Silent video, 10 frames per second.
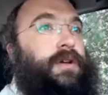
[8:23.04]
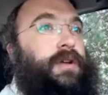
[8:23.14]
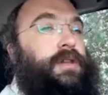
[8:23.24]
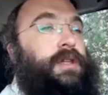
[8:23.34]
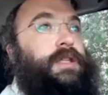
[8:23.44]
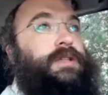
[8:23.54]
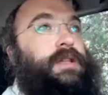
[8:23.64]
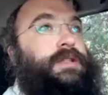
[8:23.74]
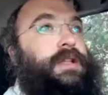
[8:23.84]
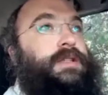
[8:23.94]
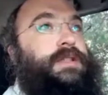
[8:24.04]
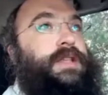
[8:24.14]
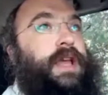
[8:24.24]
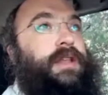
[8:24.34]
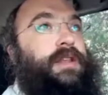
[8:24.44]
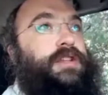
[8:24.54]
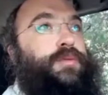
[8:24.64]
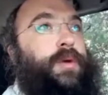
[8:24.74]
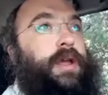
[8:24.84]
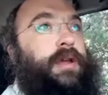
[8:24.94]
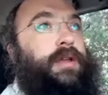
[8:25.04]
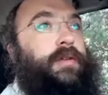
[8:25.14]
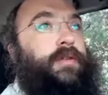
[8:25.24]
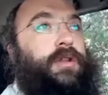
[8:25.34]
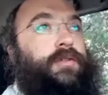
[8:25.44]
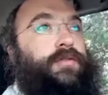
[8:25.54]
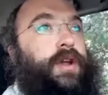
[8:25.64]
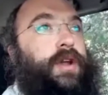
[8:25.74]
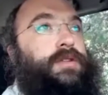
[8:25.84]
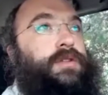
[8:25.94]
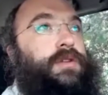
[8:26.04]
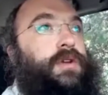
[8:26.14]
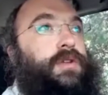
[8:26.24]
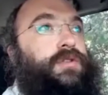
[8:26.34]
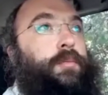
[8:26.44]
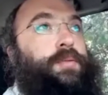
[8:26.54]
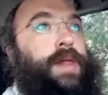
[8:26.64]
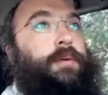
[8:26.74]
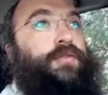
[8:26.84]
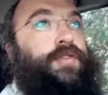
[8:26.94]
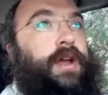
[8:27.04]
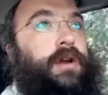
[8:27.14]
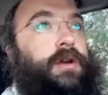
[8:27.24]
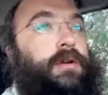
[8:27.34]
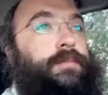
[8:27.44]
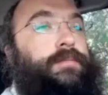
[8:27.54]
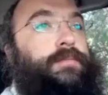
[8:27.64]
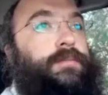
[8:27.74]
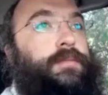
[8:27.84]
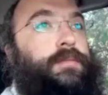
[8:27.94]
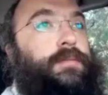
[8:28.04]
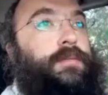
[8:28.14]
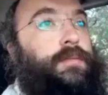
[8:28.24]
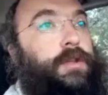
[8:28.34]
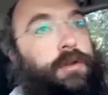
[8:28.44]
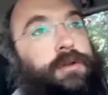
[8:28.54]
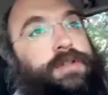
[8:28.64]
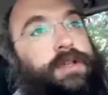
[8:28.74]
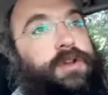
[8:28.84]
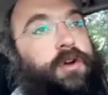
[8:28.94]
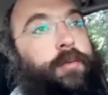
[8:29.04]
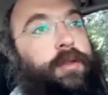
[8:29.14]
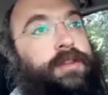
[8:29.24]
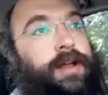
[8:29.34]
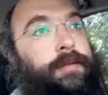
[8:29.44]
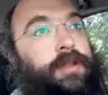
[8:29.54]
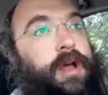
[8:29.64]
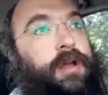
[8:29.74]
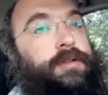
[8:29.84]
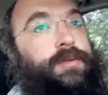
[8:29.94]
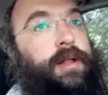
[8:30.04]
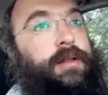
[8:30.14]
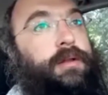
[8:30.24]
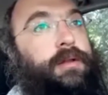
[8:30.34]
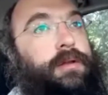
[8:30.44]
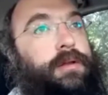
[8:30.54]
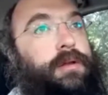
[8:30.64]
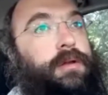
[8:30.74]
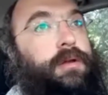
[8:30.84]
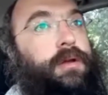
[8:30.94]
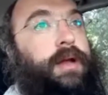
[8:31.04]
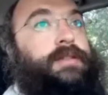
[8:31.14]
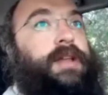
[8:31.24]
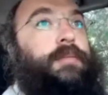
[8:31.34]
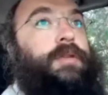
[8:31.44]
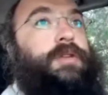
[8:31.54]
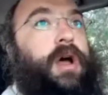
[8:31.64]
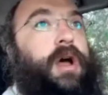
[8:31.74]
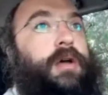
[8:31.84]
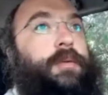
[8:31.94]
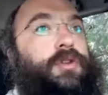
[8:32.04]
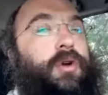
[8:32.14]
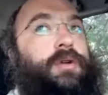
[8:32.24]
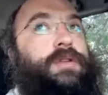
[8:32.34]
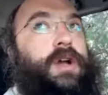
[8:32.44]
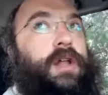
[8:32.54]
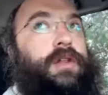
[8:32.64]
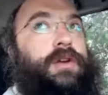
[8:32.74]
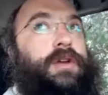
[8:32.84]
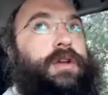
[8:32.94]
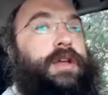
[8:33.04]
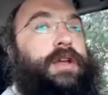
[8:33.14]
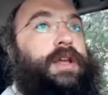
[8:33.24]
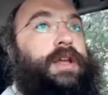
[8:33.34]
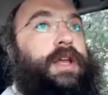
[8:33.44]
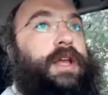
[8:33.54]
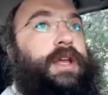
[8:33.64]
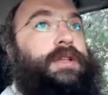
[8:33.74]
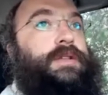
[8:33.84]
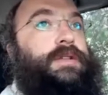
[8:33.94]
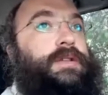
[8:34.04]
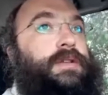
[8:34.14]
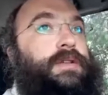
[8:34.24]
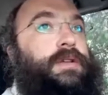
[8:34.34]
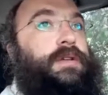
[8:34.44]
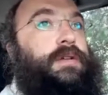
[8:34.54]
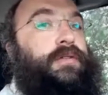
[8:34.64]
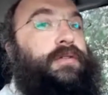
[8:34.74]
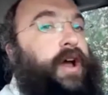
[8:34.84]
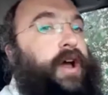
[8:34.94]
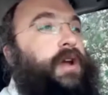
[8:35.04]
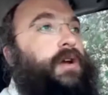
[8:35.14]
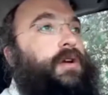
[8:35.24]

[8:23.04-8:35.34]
Well, let's say it in this way. You ever heard of the phrase, don't play with fire? You could say so, but the Talmud Chacham as well. A Talmud Chacham, a Torah scholar, is fire.